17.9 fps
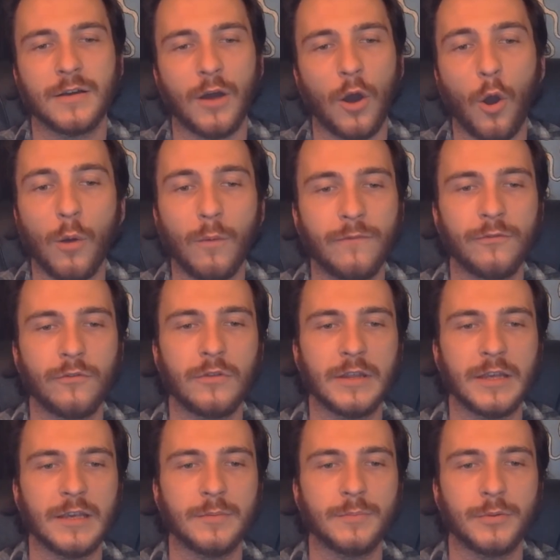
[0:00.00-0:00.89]

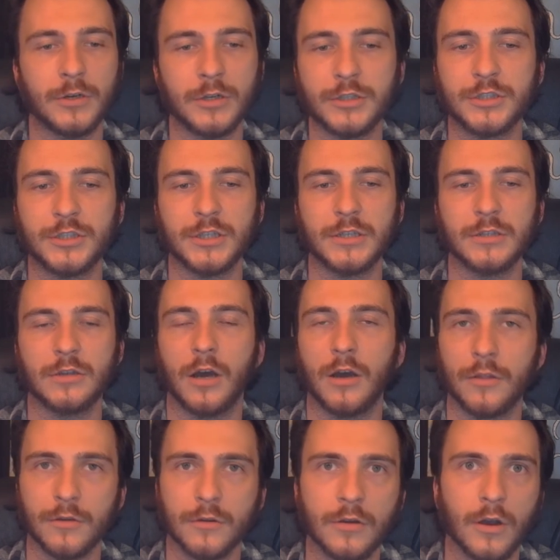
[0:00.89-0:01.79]
hopefully pushing
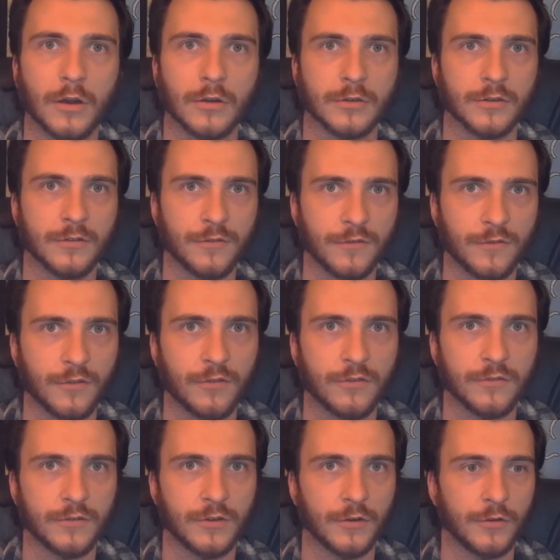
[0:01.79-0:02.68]
other
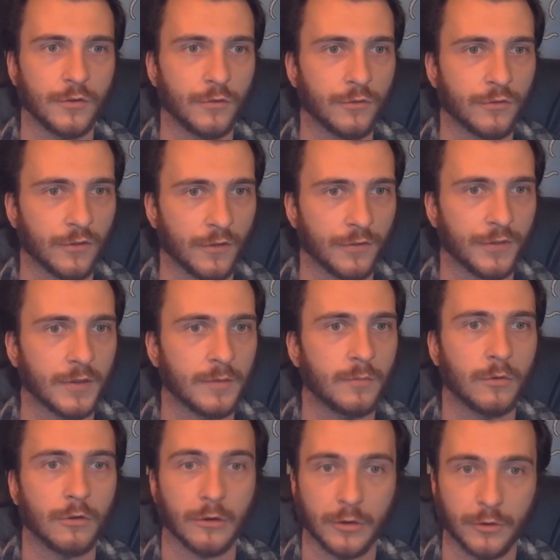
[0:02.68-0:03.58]
artists to do something
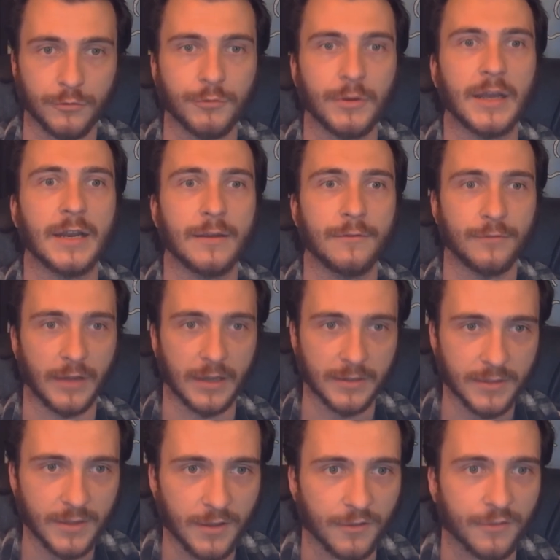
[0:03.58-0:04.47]
more creative
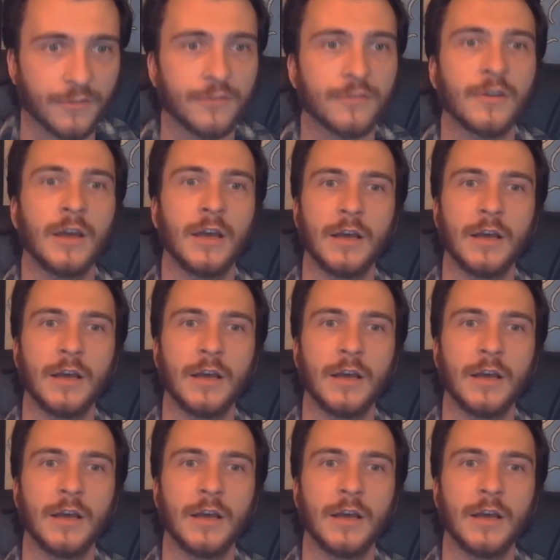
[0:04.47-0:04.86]
like this.